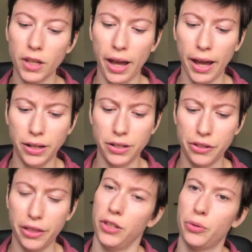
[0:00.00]
and
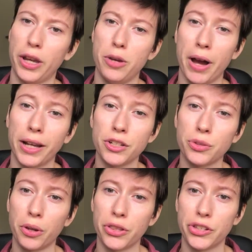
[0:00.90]
things where you might
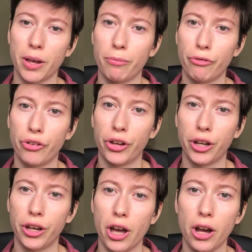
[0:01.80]
just want some
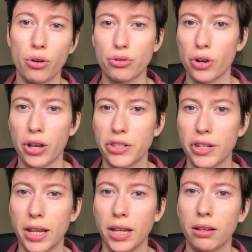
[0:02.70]
for a
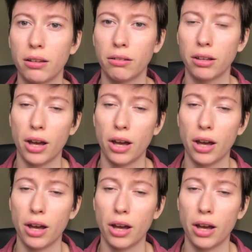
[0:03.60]
contrasting